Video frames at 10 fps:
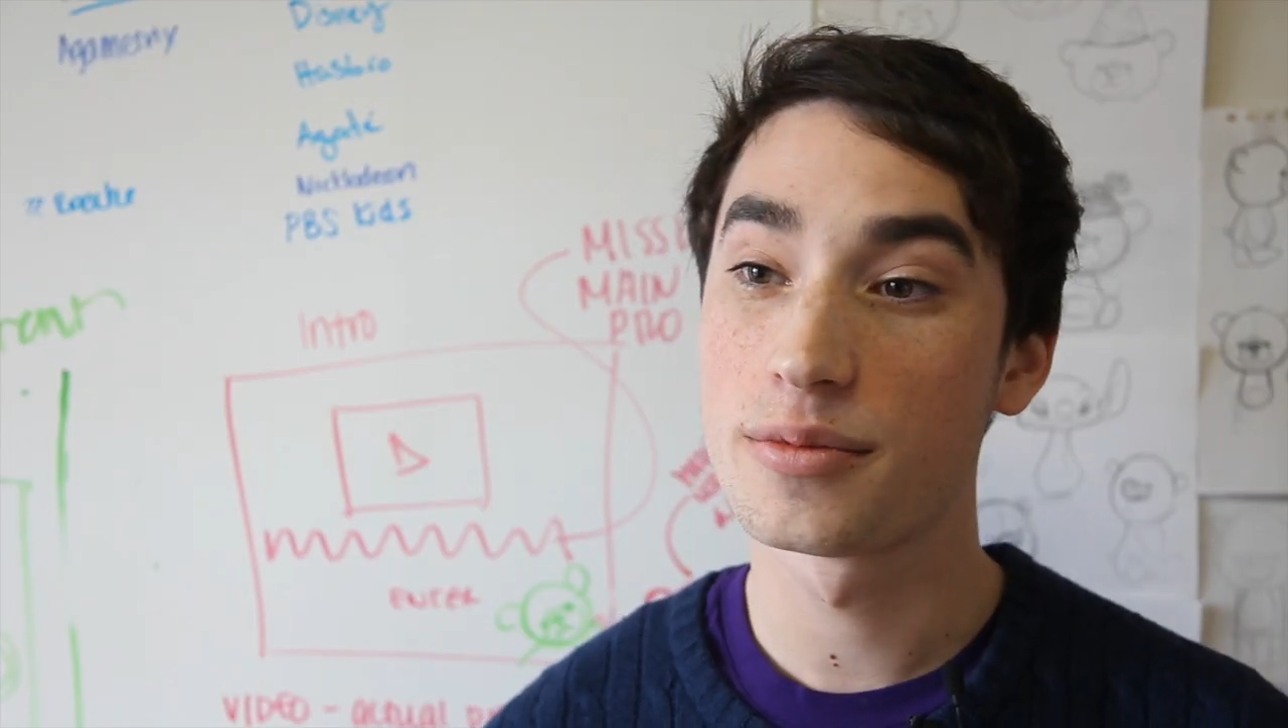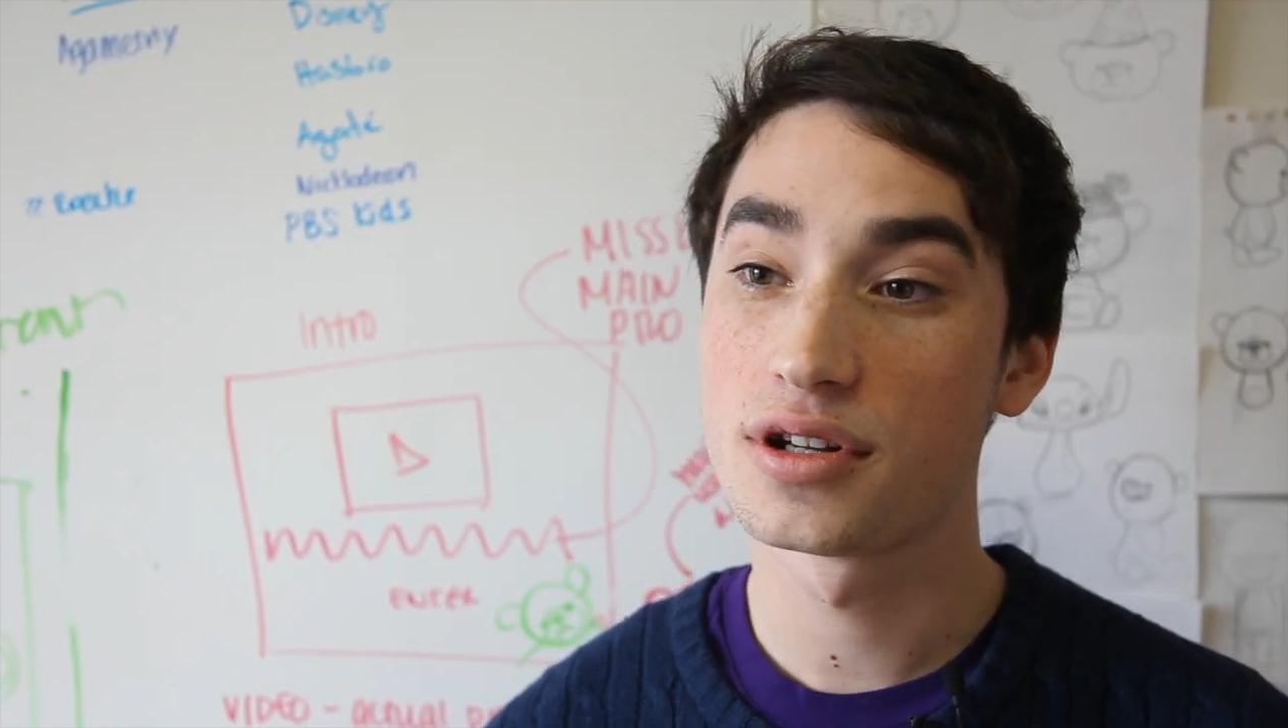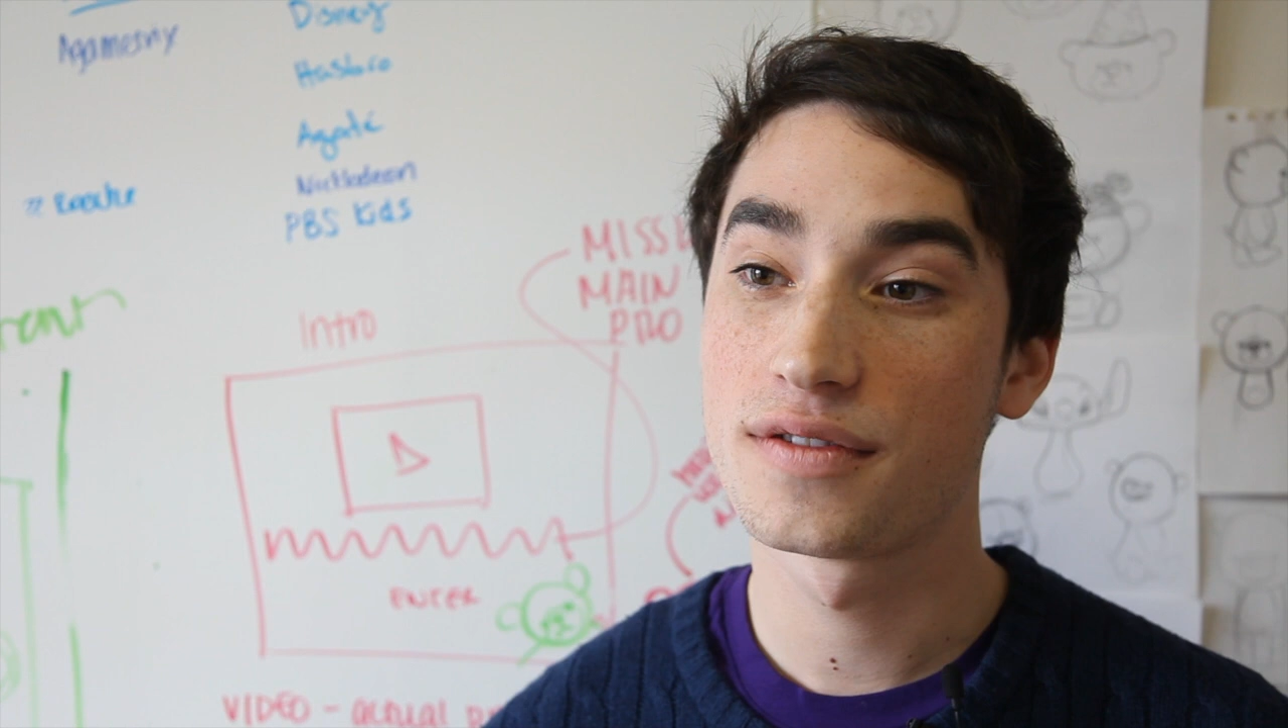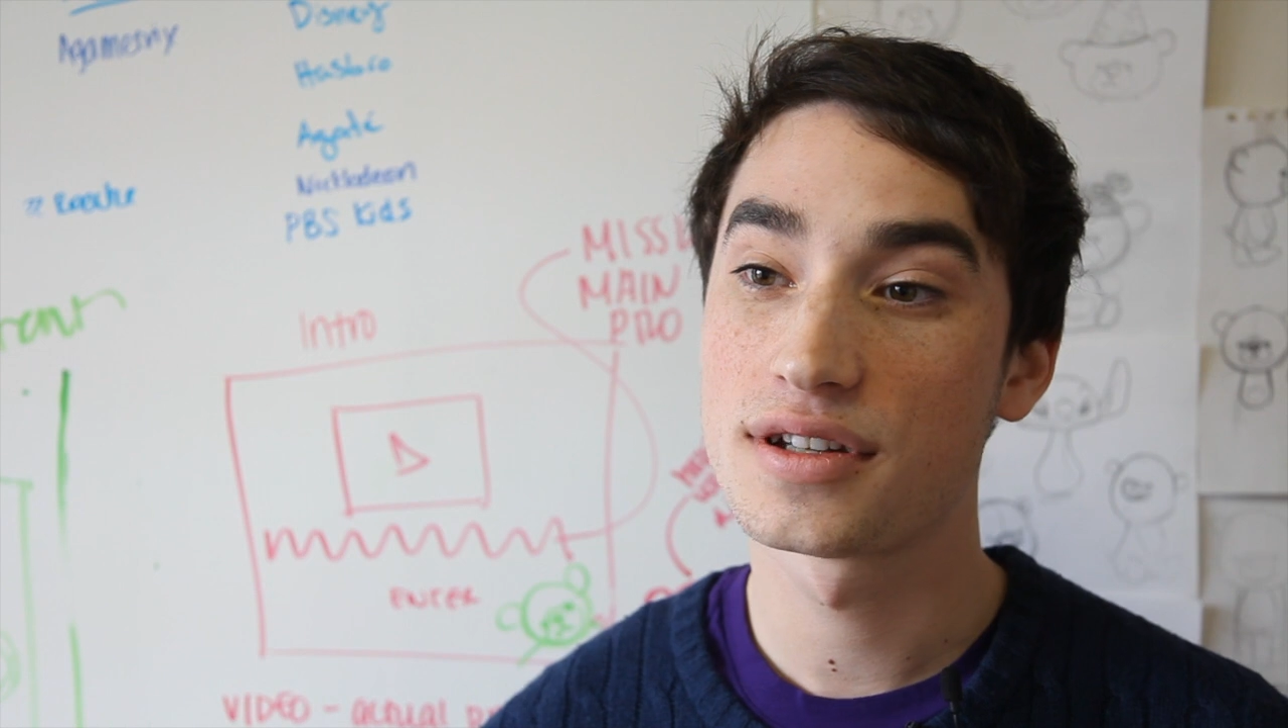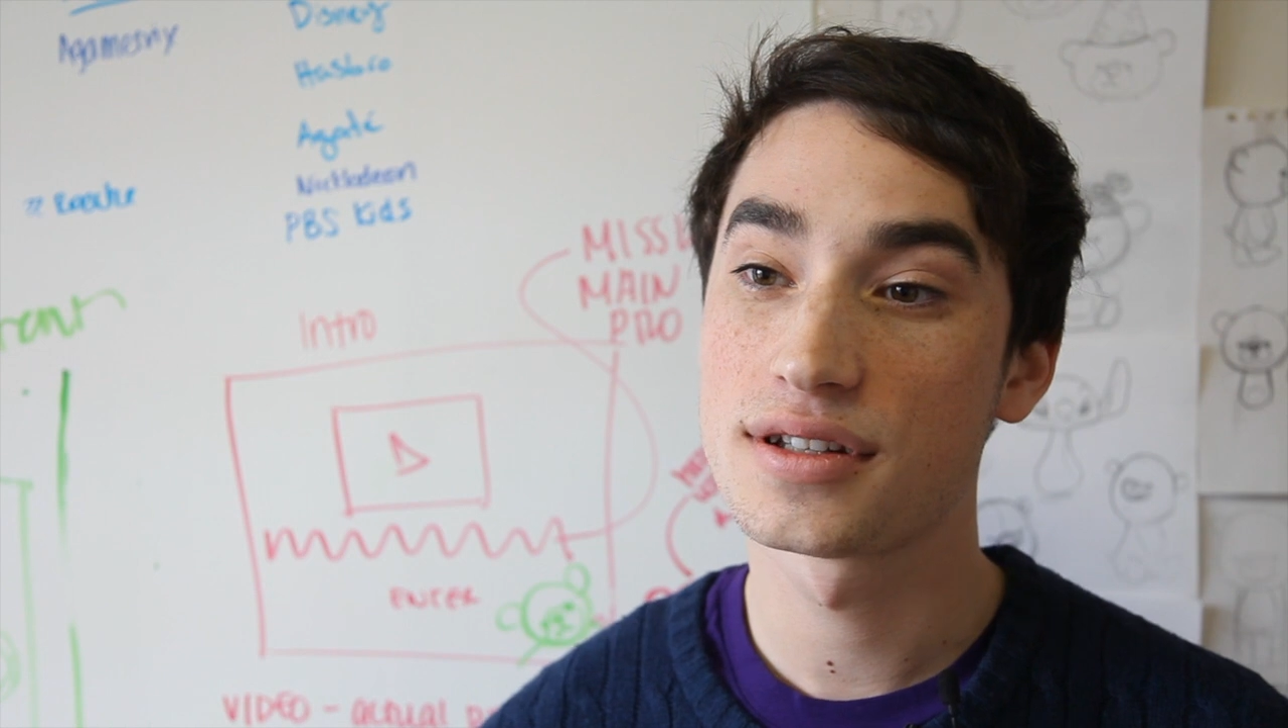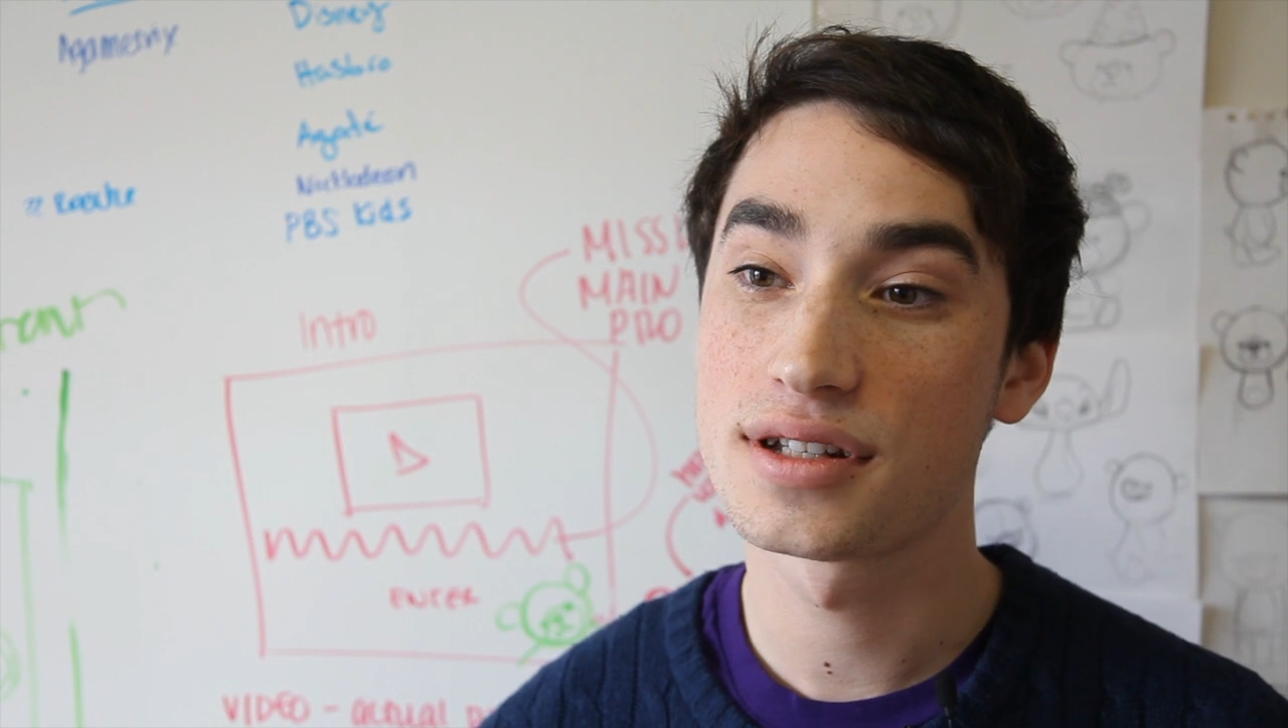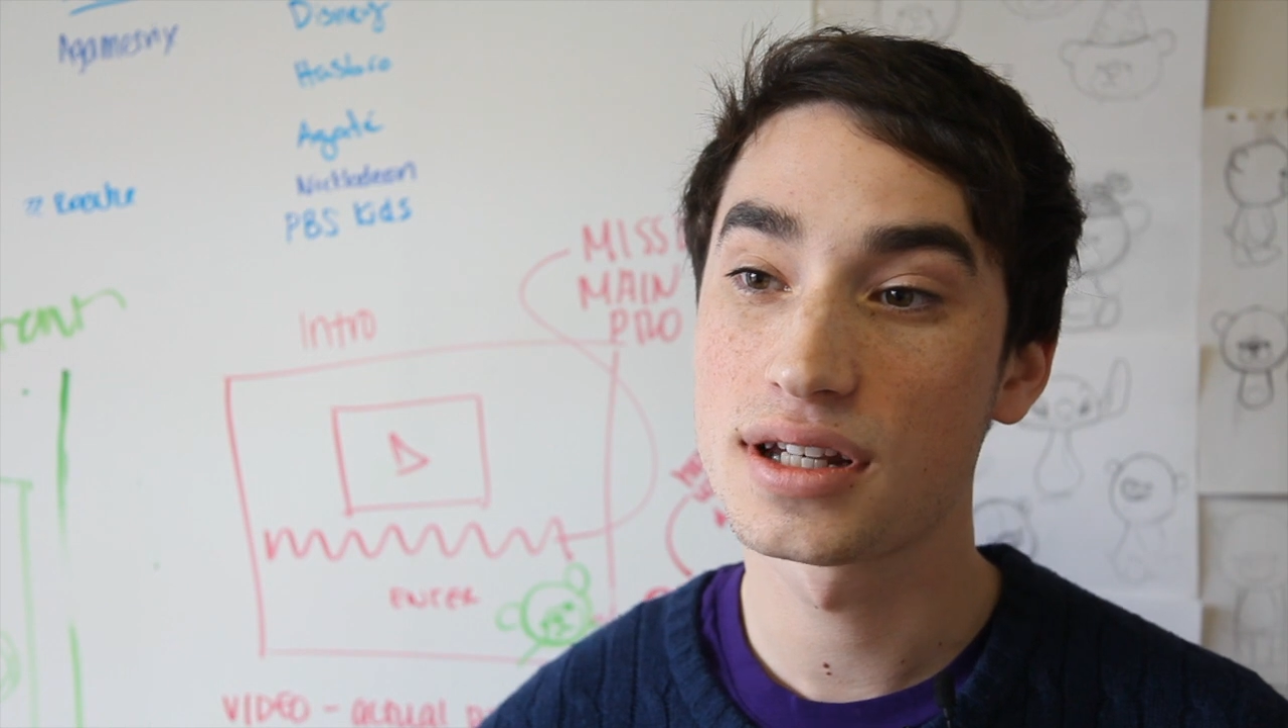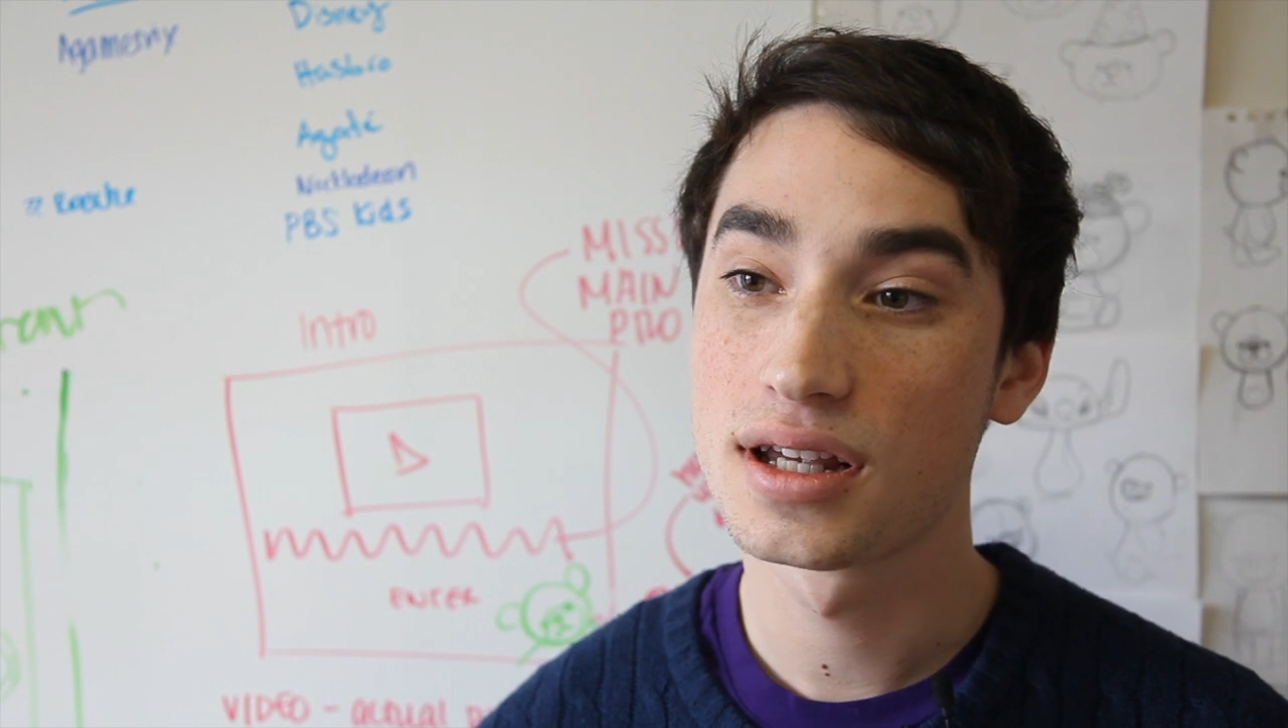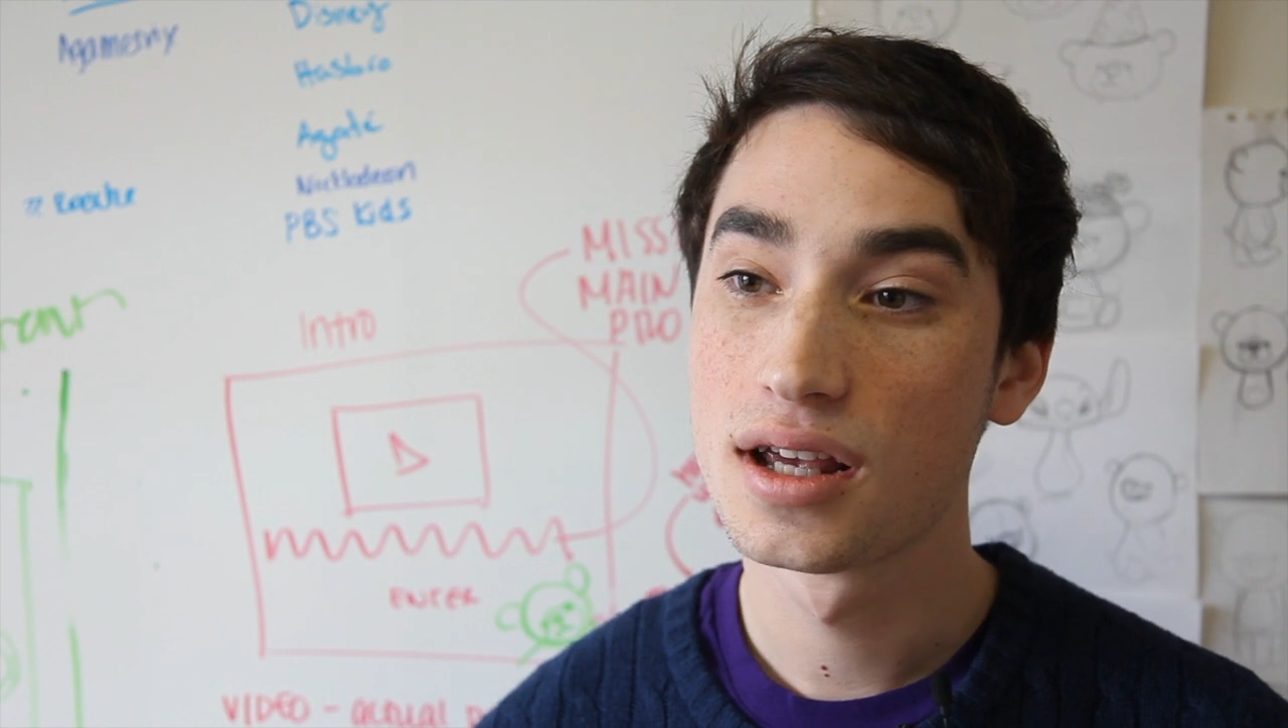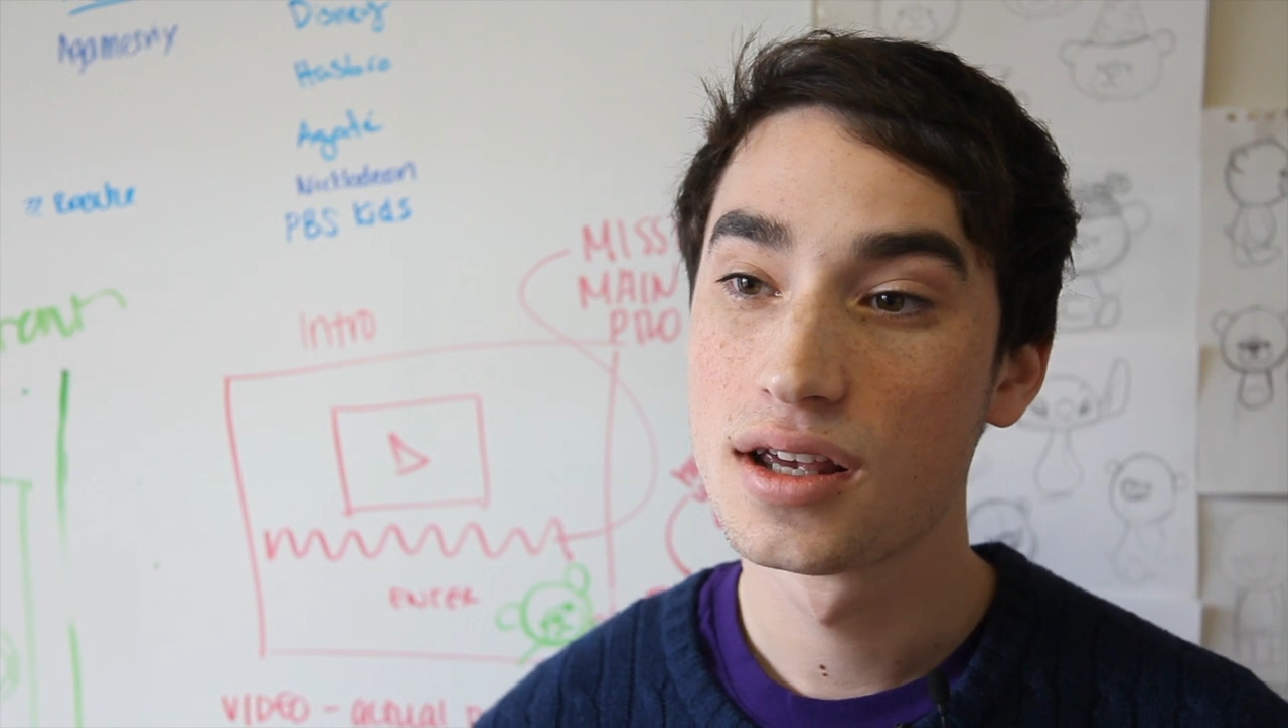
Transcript: hormone deficiency.